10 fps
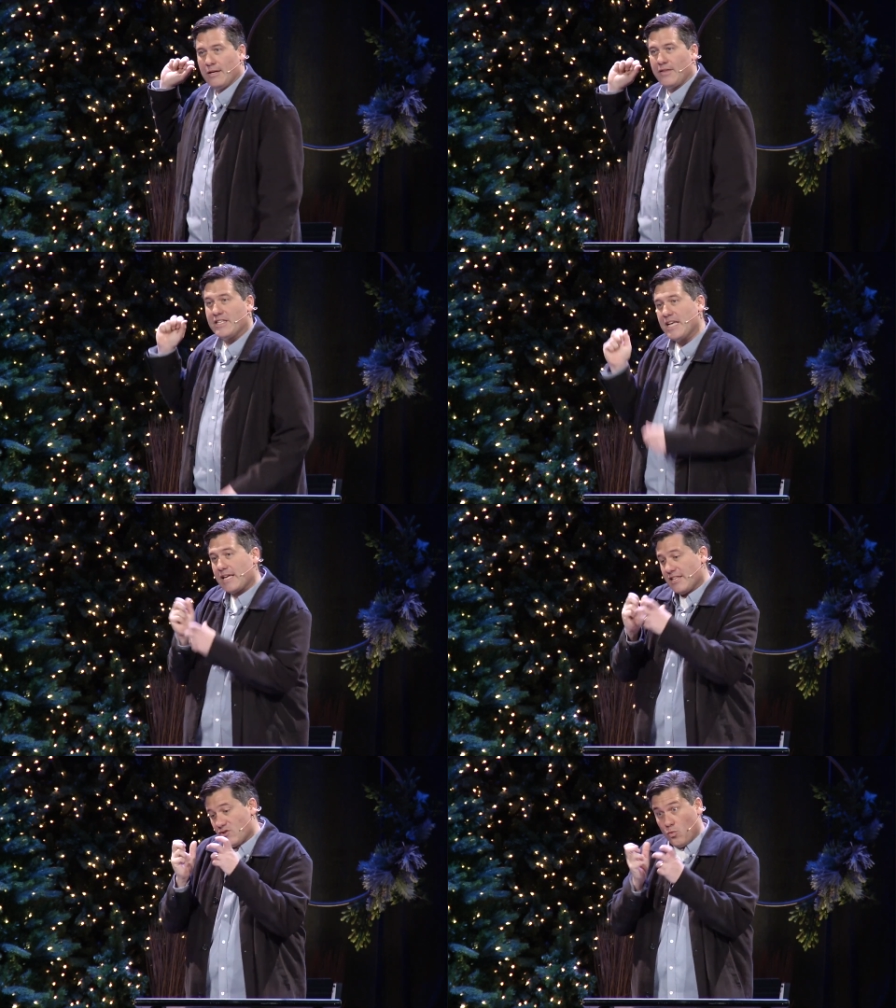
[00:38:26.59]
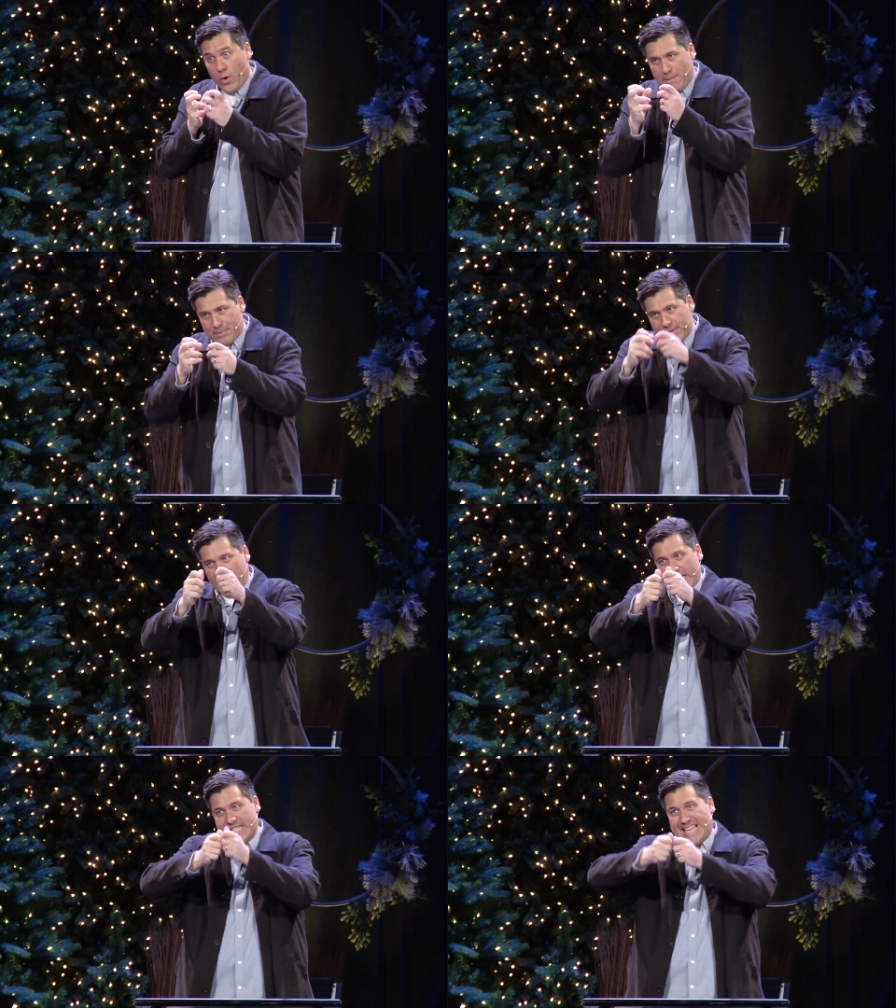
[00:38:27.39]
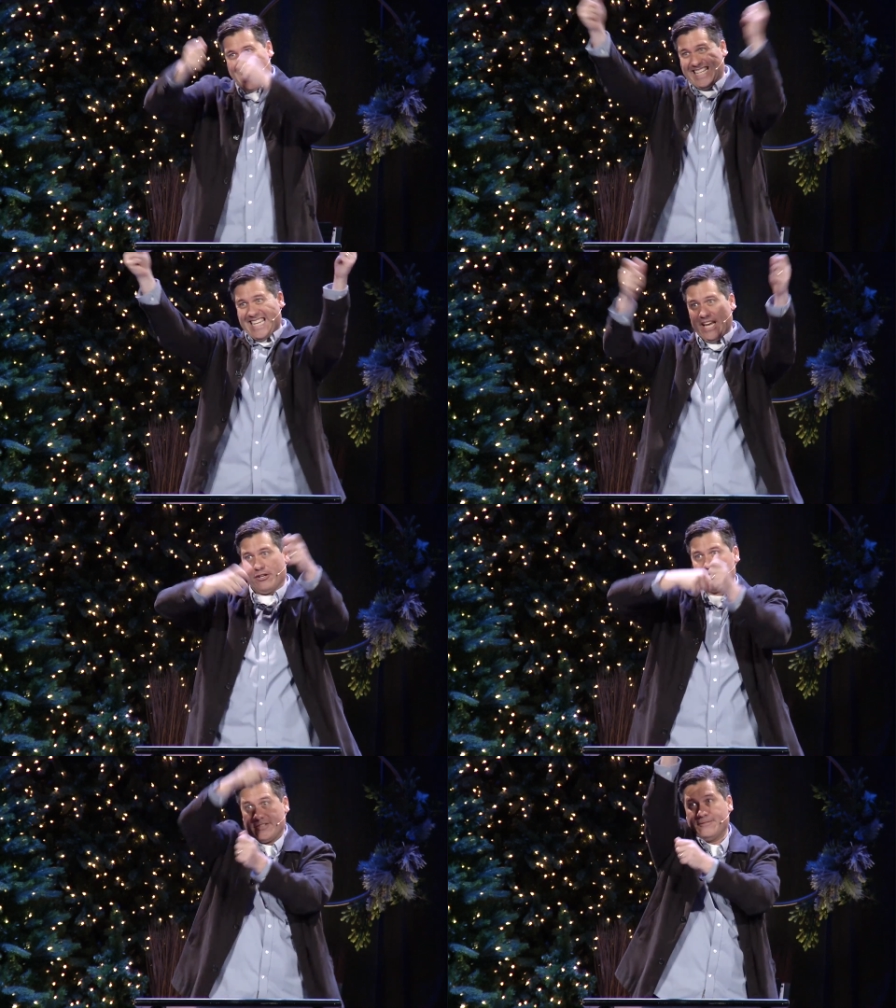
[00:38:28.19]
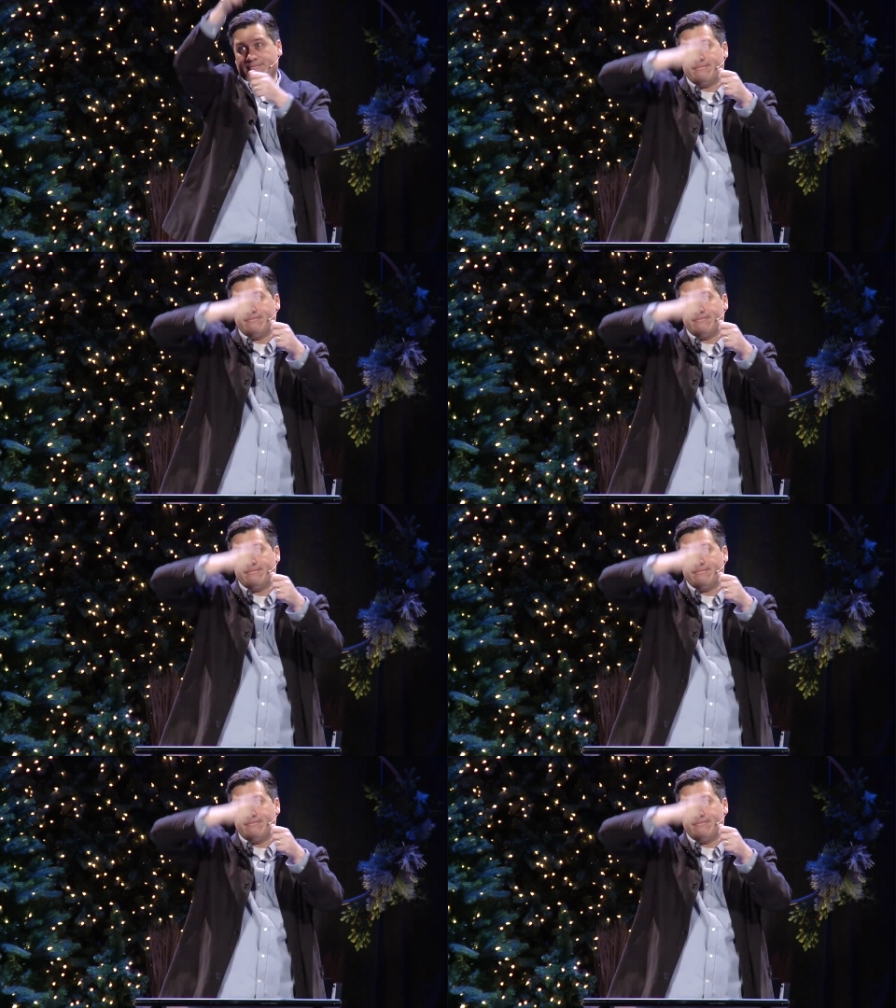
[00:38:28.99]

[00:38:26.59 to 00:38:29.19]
They take this whip that has nine tails